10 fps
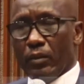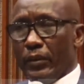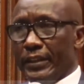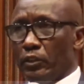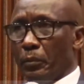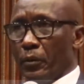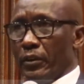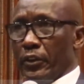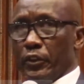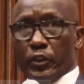We need to
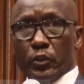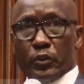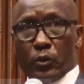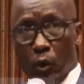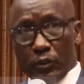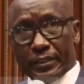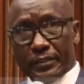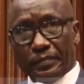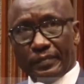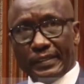reduce costs.
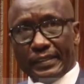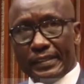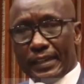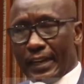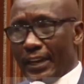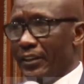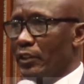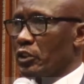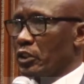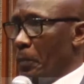And you need
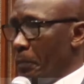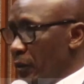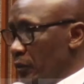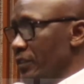to support